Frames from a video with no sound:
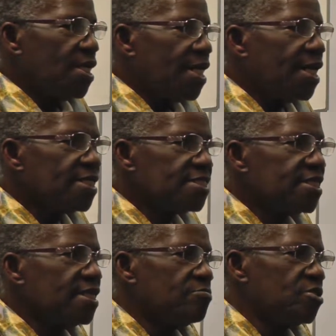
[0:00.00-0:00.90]

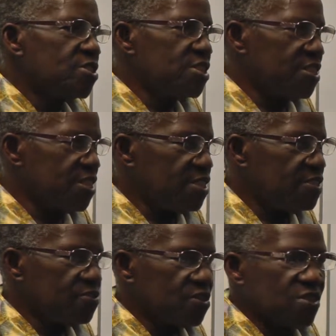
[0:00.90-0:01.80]
Alzheimer's
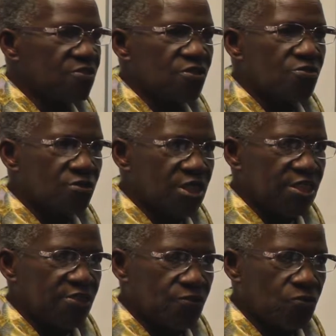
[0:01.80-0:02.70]
disease is the
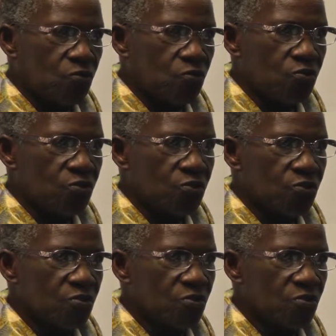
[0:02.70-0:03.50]
greatest cause.